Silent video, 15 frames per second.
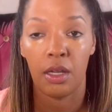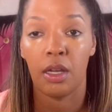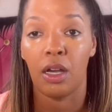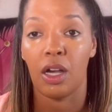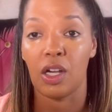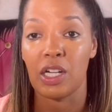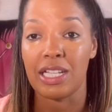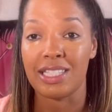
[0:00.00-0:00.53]

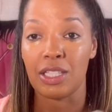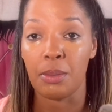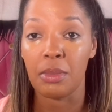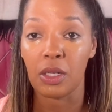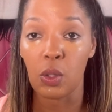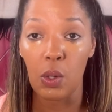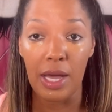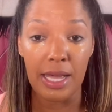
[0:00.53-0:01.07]
All right, so I'm gonna
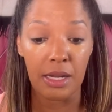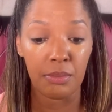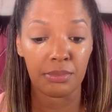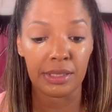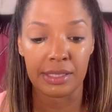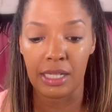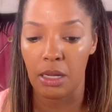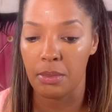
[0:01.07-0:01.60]
go ahead and
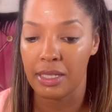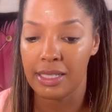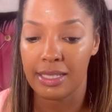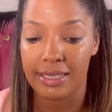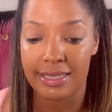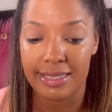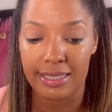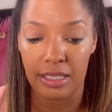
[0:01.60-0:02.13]
blend out my
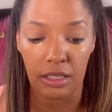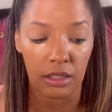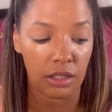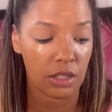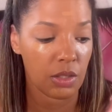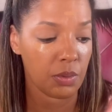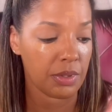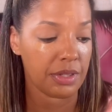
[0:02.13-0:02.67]

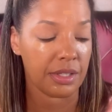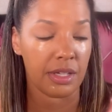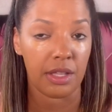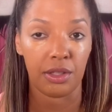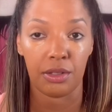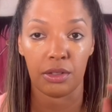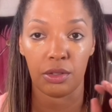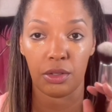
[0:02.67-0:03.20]
concealer with
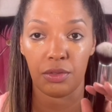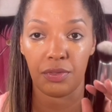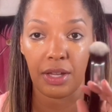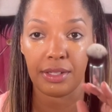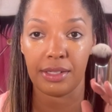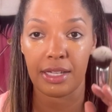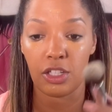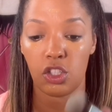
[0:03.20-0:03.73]
another little
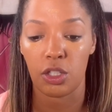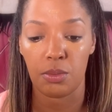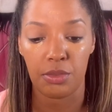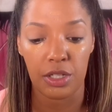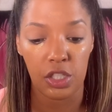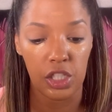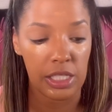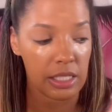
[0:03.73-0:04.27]
foundation
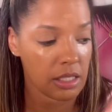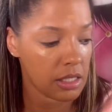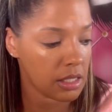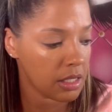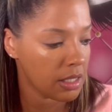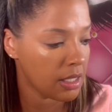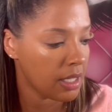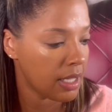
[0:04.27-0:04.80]
brush
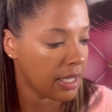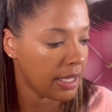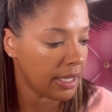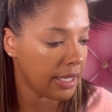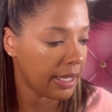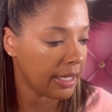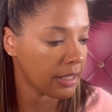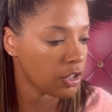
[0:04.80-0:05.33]
here.
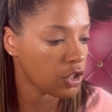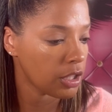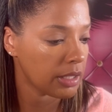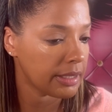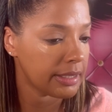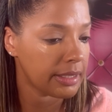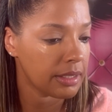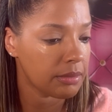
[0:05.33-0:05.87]

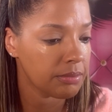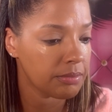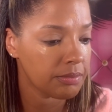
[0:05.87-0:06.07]
Actually,